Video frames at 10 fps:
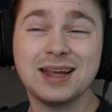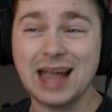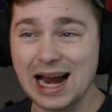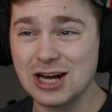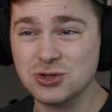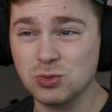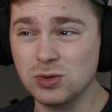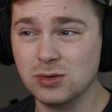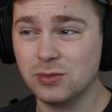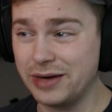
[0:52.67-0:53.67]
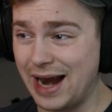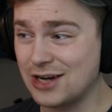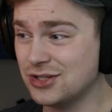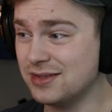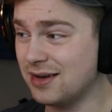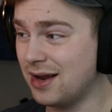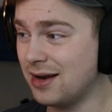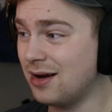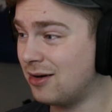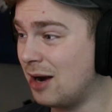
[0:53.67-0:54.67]
casual reaction
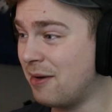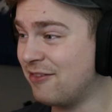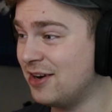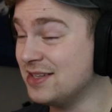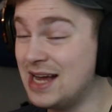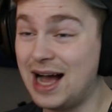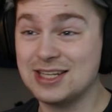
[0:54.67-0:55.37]
today. All right, my friends.